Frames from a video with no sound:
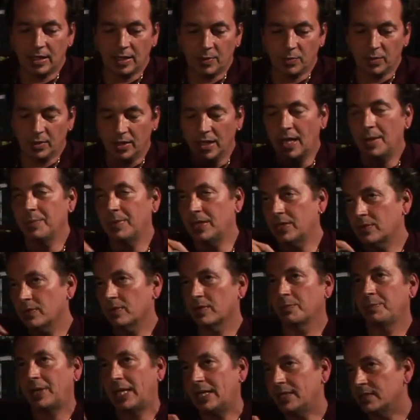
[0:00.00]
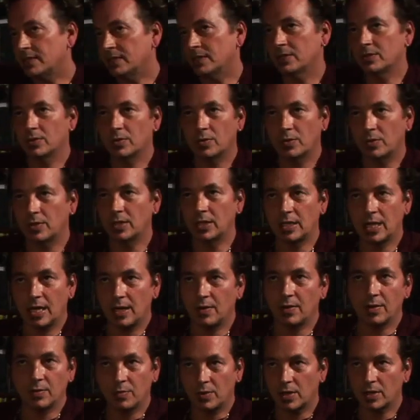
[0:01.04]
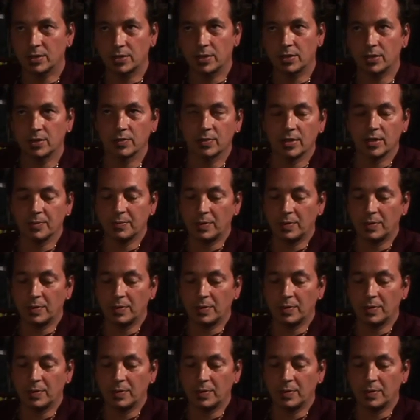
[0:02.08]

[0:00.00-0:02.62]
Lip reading: would let me sort of pace the story and how I wanted to do it.